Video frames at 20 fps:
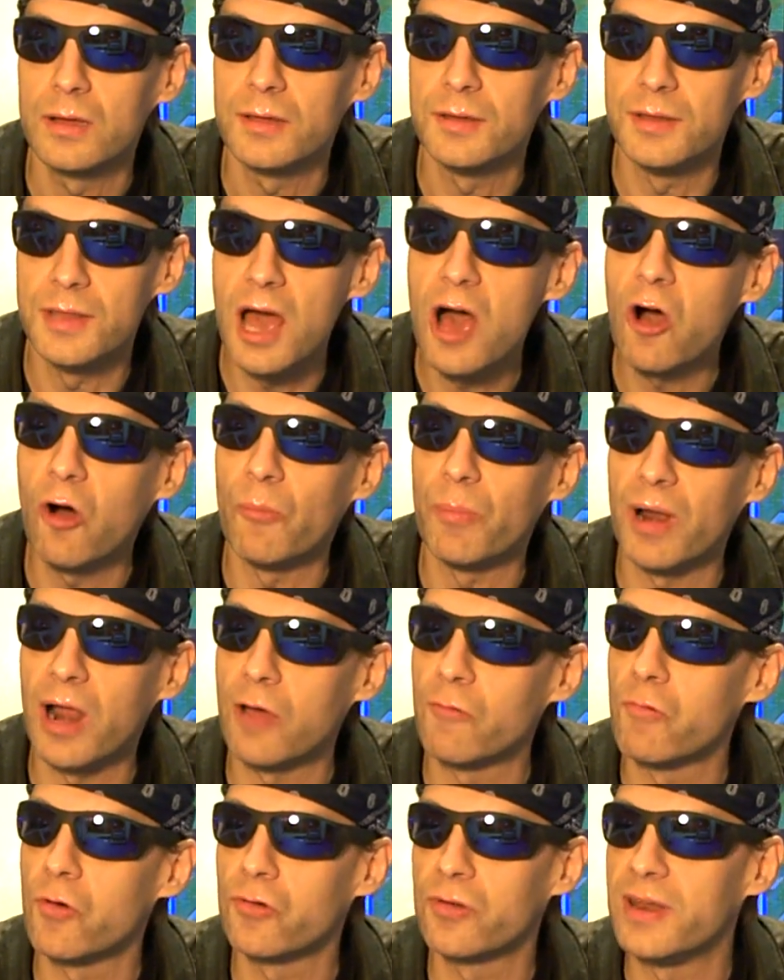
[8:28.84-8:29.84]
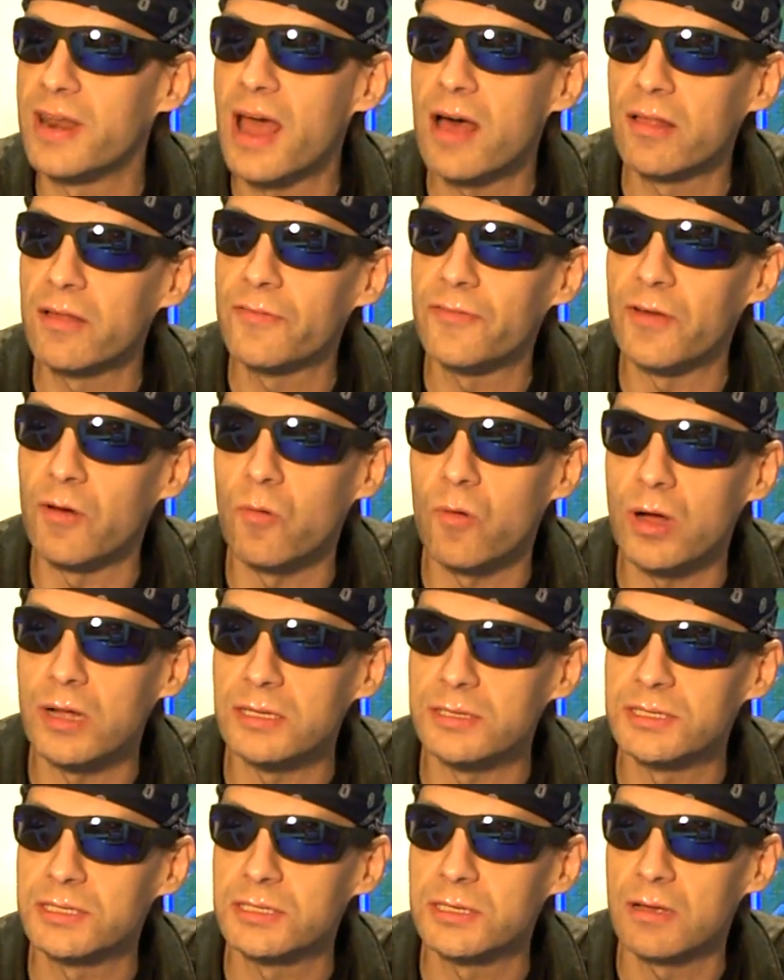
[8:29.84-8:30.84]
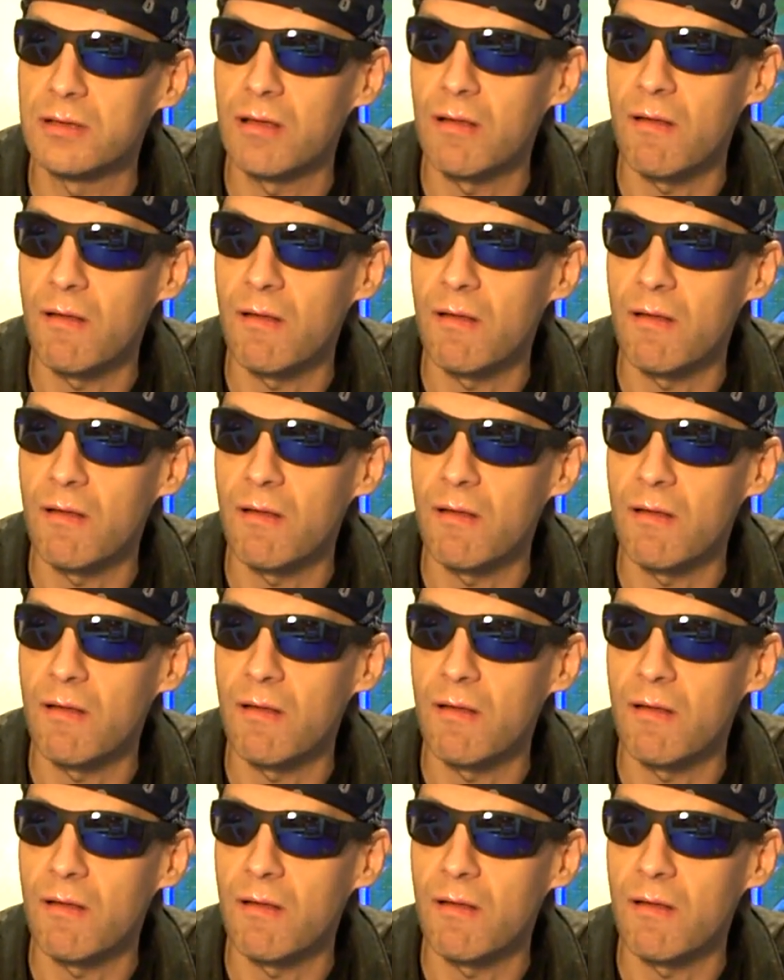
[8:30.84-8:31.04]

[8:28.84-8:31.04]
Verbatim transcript: No, but I rode an elephant once.